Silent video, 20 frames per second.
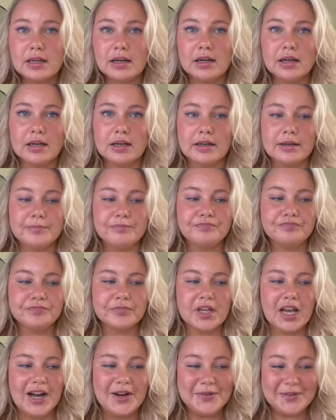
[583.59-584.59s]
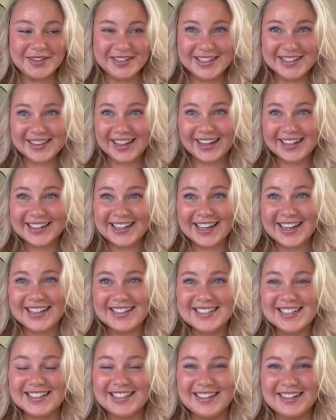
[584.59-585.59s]
I really like
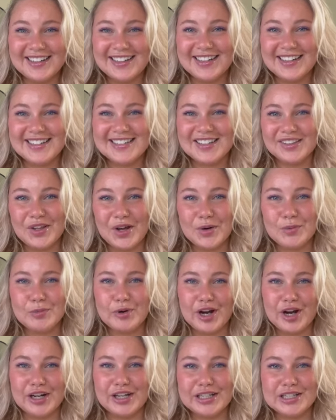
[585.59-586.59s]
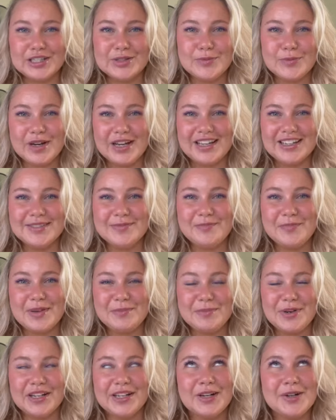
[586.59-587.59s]
it. It's a lot of product, but
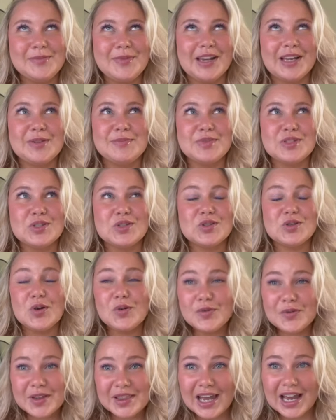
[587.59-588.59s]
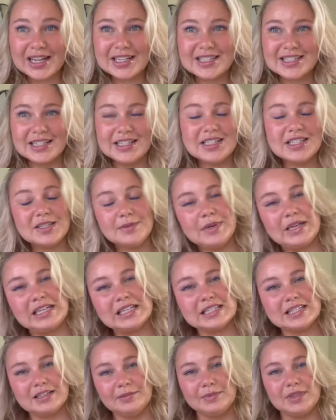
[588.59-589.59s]
putting on makeup is so relaxing to me and
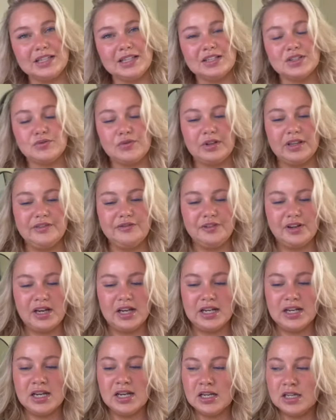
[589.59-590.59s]
something that's really fun.